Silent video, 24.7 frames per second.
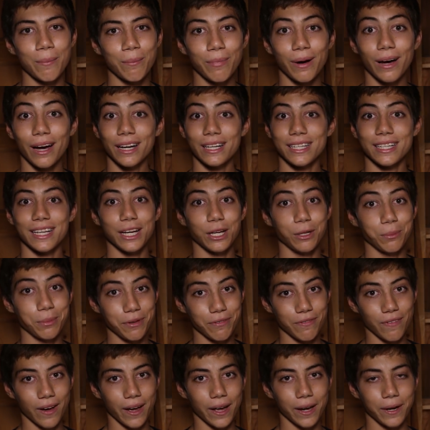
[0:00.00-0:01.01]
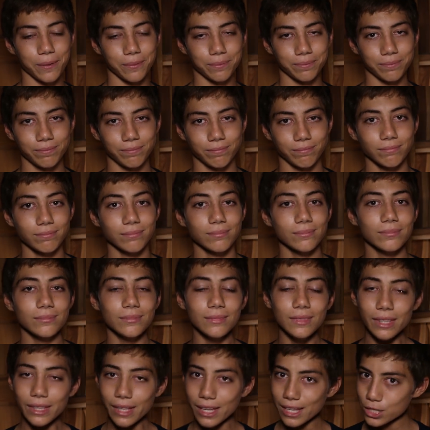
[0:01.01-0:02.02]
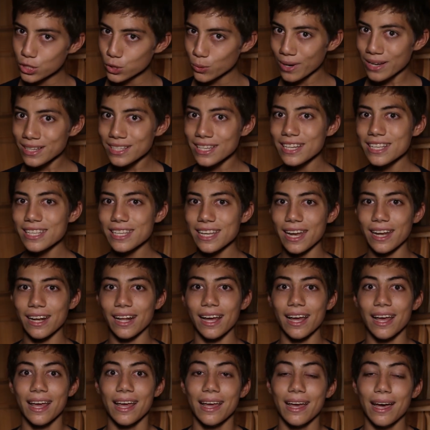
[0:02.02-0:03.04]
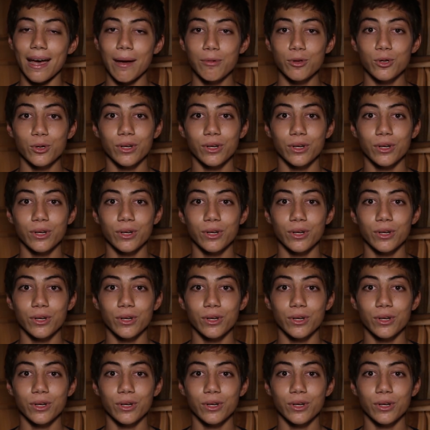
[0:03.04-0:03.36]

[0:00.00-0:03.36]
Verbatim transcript: but it'll be fine. So as I said, I'm